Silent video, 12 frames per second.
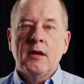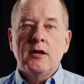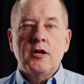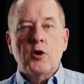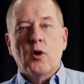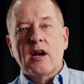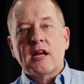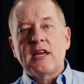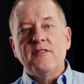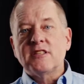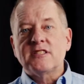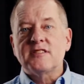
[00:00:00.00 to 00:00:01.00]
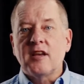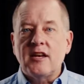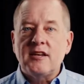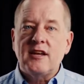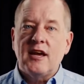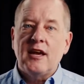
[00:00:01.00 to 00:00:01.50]
You know, on a given
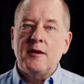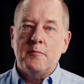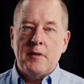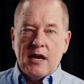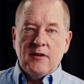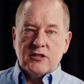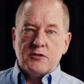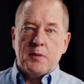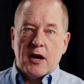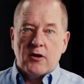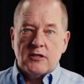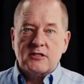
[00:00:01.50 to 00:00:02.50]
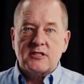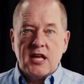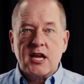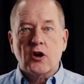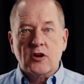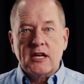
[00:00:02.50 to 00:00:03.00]
Sunday, many of us parents
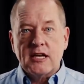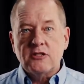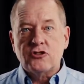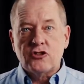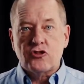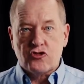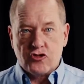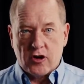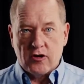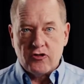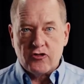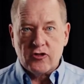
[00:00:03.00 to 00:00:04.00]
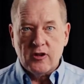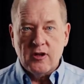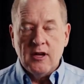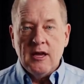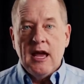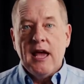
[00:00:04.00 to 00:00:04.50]
take our kids to church
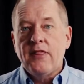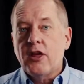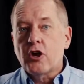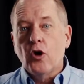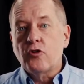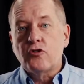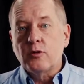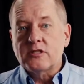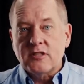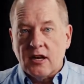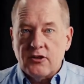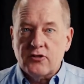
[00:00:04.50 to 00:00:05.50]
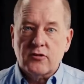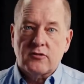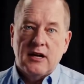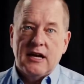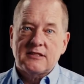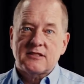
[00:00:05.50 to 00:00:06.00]
and they go to a Sunday school
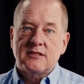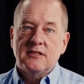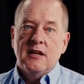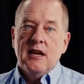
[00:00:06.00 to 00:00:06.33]
class.